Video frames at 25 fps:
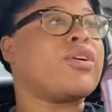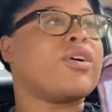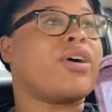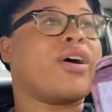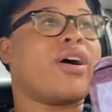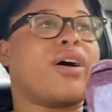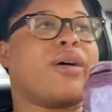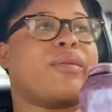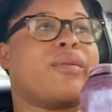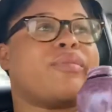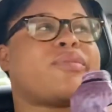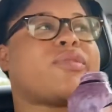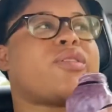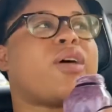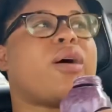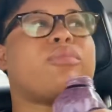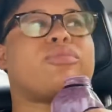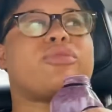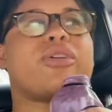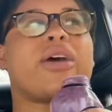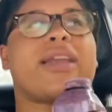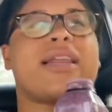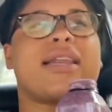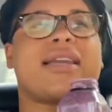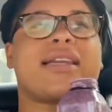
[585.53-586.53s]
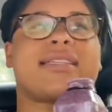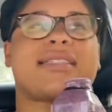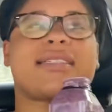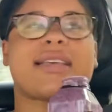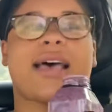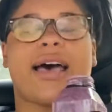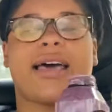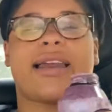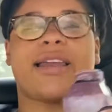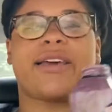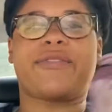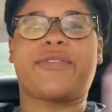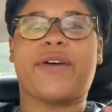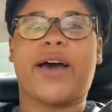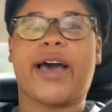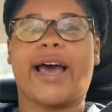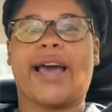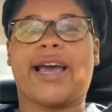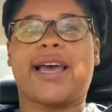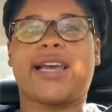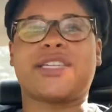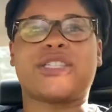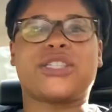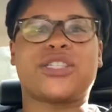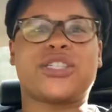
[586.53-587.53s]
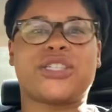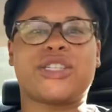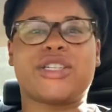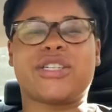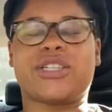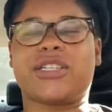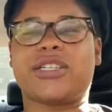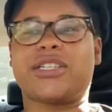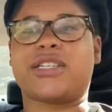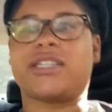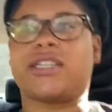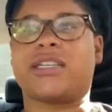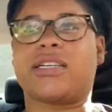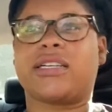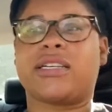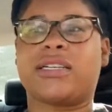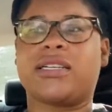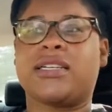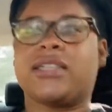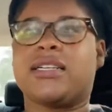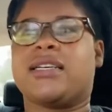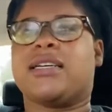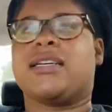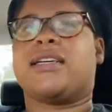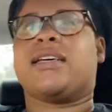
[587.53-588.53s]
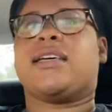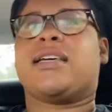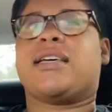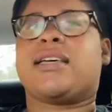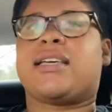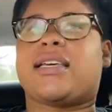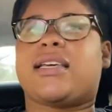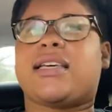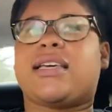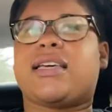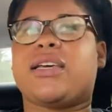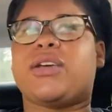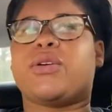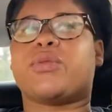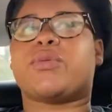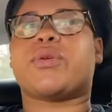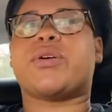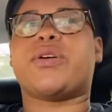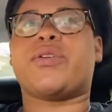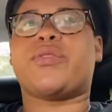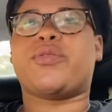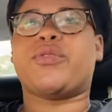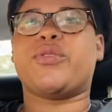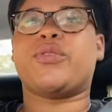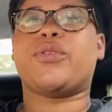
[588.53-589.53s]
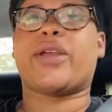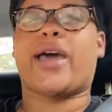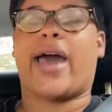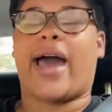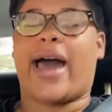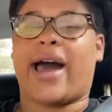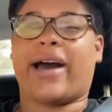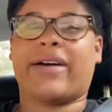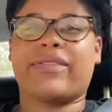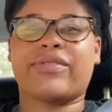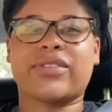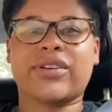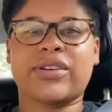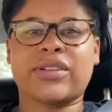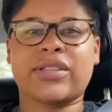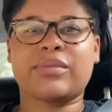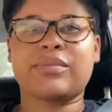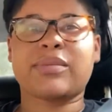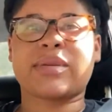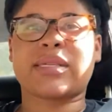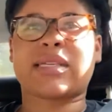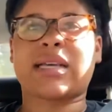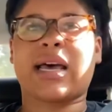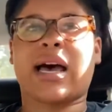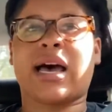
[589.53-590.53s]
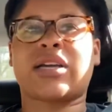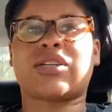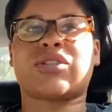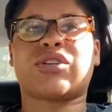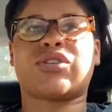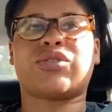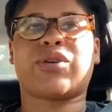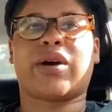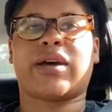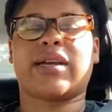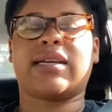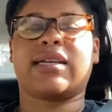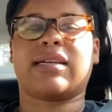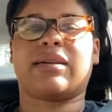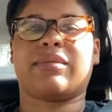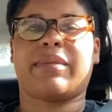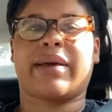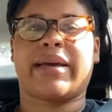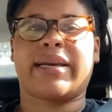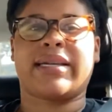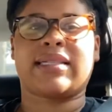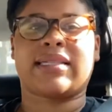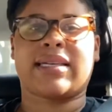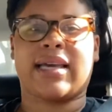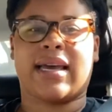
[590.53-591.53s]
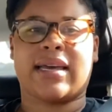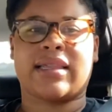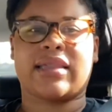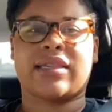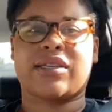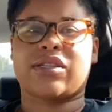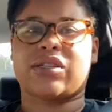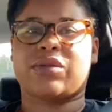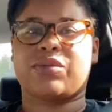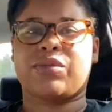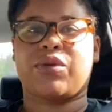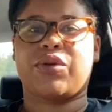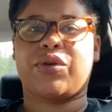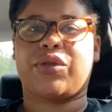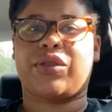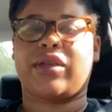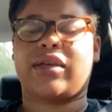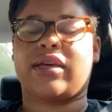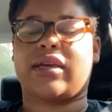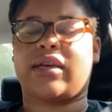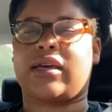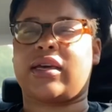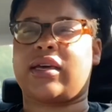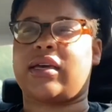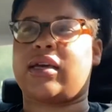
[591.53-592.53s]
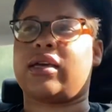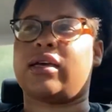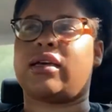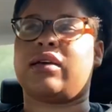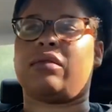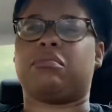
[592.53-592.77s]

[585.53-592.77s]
Um, so I'm trying to decide if I should eat real food after the massage or do I need to maintain the smoothie